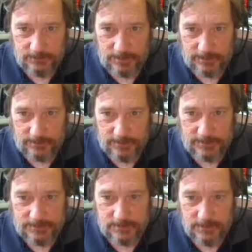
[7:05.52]

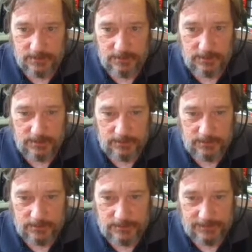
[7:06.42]
ryegrass, you needed to
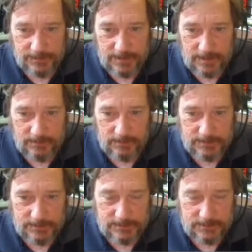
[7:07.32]
use very high
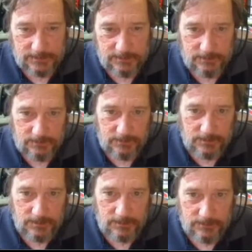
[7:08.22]
rates to kill
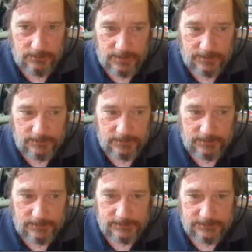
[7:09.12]
the
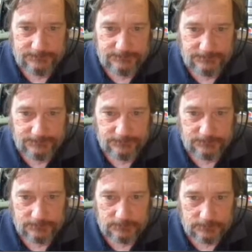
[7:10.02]
ryegrass.
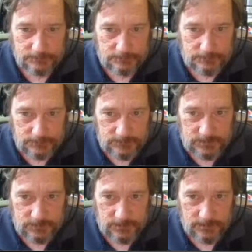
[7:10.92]

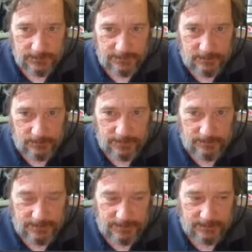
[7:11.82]
So certainly that would
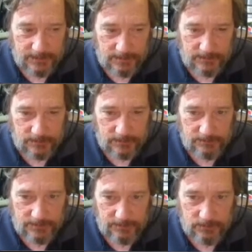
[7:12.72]
not be economical,
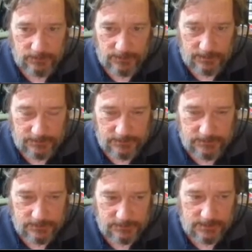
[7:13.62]
and people would not
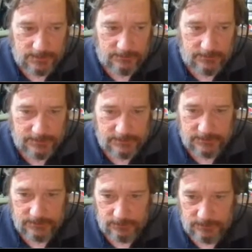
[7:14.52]
use those higher rates,
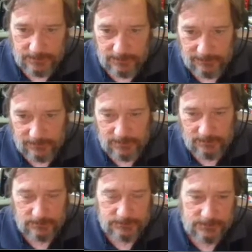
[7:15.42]
and it would be
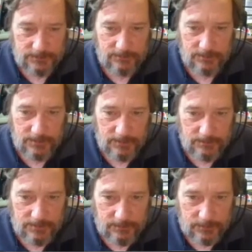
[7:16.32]
off-label. So
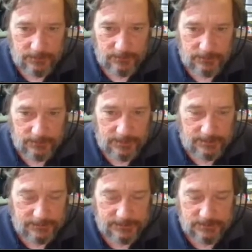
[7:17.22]
people don't do
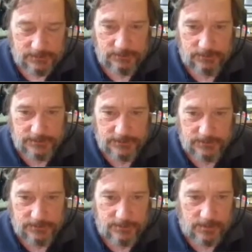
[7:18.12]
that. This was a
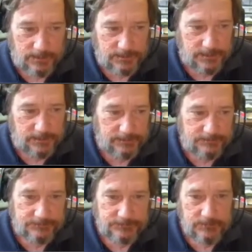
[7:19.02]
research project.
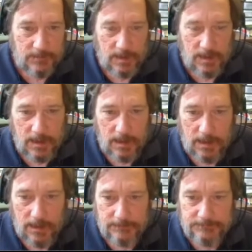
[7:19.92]

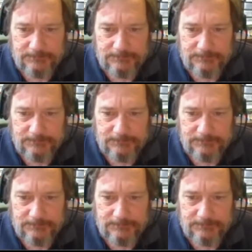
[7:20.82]
So